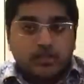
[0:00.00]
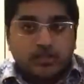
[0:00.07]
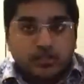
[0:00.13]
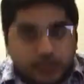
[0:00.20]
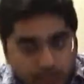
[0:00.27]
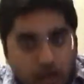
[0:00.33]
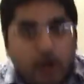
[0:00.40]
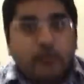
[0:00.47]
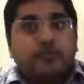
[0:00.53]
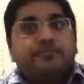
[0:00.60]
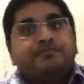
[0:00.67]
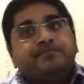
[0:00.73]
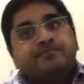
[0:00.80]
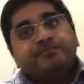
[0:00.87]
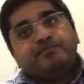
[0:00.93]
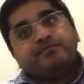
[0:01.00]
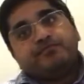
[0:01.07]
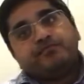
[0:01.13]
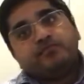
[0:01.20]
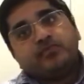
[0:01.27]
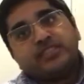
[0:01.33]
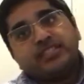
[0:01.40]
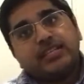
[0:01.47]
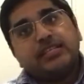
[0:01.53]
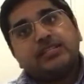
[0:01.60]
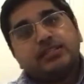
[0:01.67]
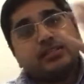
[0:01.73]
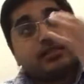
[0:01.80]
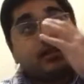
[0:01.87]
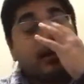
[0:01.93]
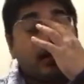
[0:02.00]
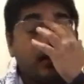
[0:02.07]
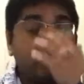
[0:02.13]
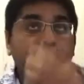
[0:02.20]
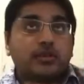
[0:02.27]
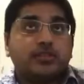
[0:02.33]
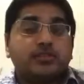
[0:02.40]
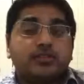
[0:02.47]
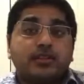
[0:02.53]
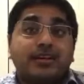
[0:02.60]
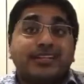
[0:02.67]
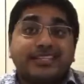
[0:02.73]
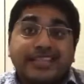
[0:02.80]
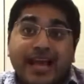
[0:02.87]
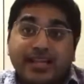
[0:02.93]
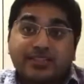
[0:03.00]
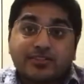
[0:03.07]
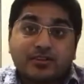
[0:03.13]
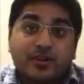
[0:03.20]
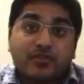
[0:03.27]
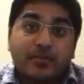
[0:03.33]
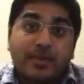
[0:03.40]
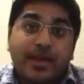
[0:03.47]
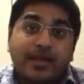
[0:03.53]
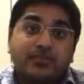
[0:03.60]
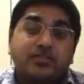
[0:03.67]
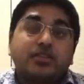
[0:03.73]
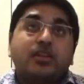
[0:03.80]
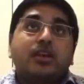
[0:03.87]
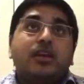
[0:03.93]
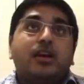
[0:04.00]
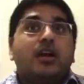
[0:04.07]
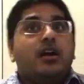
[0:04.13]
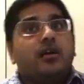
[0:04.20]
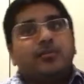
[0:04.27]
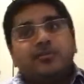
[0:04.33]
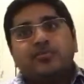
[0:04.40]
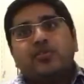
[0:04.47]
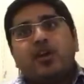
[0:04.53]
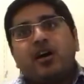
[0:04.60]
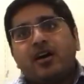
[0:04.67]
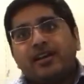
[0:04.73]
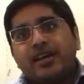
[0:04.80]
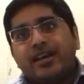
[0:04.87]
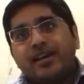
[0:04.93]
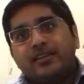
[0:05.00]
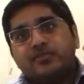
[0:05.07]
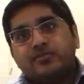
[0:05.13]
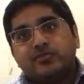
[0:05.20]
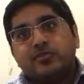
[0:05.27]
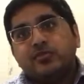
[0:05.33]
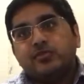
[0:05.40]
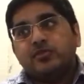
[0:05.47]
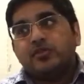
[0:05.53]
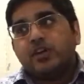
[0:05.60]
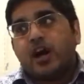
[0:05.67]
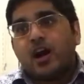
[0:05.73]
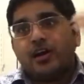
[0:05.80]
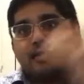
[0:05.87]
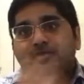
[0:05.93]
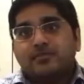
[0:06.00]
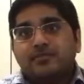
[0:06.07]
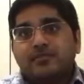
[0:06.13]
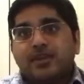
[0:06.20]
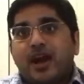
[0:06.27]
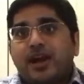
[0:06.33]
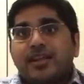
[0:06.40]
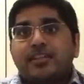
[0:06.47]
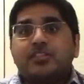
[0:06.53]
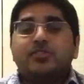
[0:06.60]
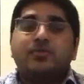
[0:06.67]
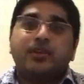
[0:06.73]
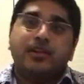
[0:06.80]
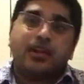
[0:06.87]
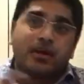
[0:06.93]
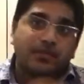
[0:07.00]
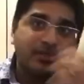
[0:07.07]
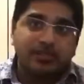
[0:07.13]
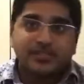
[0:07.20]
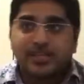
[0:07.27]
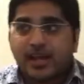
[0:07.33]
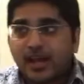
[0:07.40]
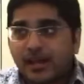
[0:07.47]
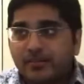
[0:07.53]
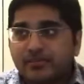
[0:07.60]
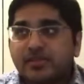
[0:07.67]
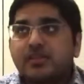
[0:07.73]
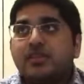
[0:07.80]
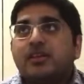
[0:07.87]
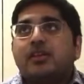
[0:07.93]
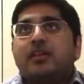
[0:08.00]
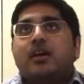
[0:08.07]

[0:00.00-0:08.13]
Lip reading: so this was a disaster of a match. Braun and Drew got into it a couple of times.